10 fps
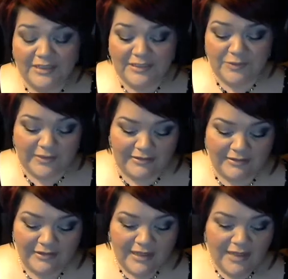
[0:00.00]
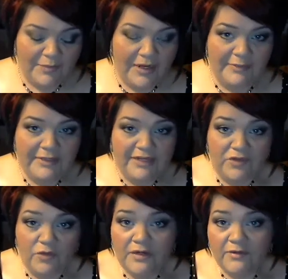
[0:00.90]
it's weird. But I mean, if
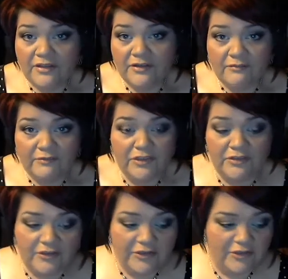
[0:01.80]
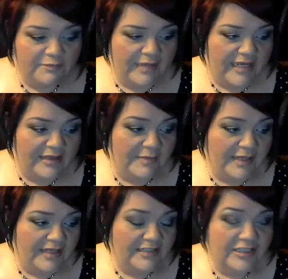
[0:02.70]
you want to wear the you know your band, the
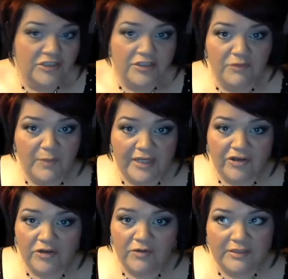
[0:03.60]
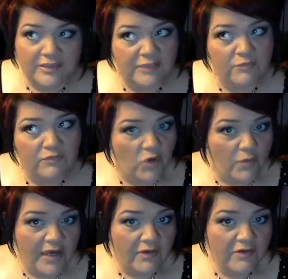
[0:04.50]
band T-shirt of the band you're going to see, more
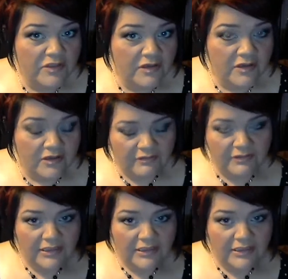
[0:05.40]
power to you.